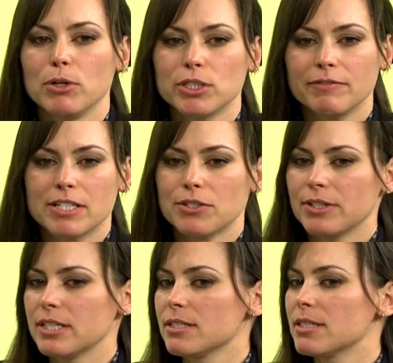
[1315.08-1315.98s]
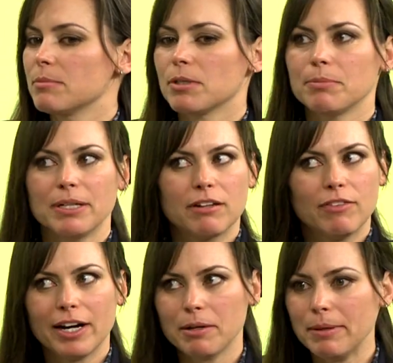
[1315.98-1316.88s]
most of us are in suburban
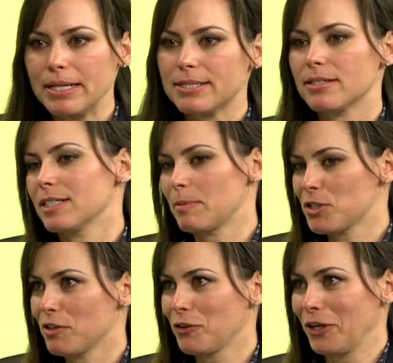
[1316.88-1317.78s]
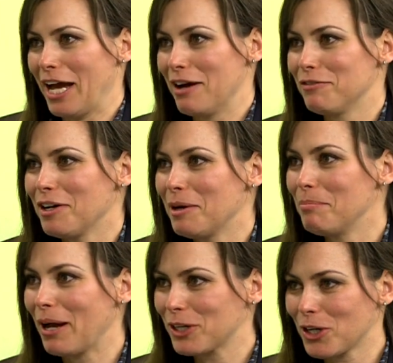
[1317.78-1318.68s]
environments, especially if you're going to have a
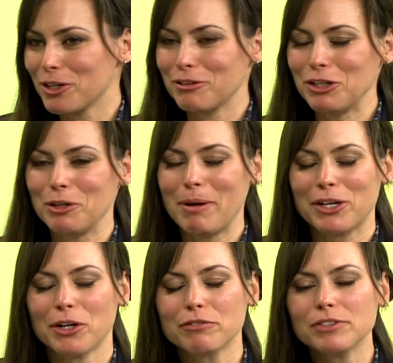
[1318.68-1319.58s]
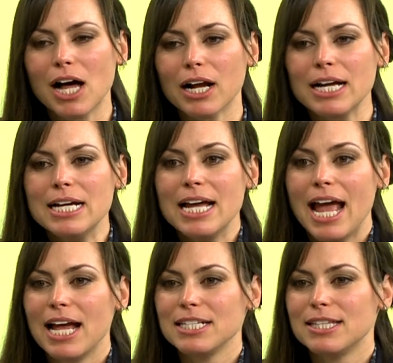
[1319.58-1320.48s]
backyard, you know, backyard flock,
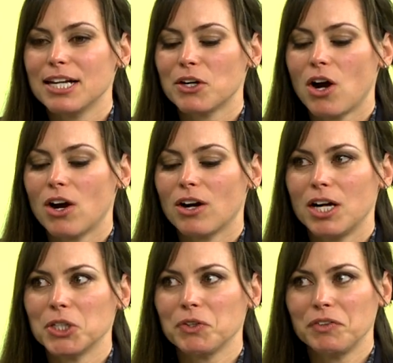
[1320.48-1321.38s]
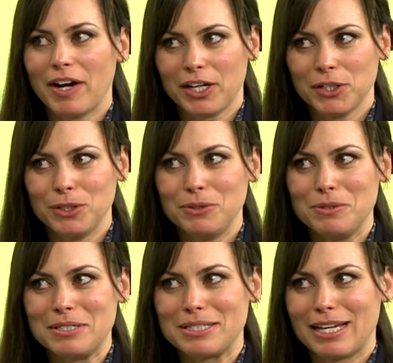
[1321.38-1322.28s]
and there are hungry
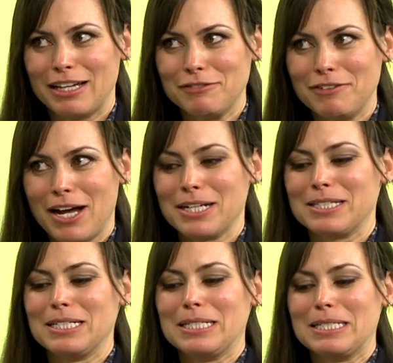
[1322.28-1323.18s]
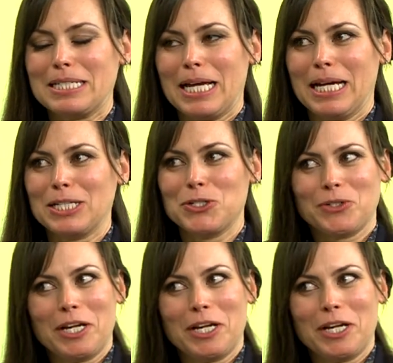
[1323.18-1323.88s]
raccoons and foxes and your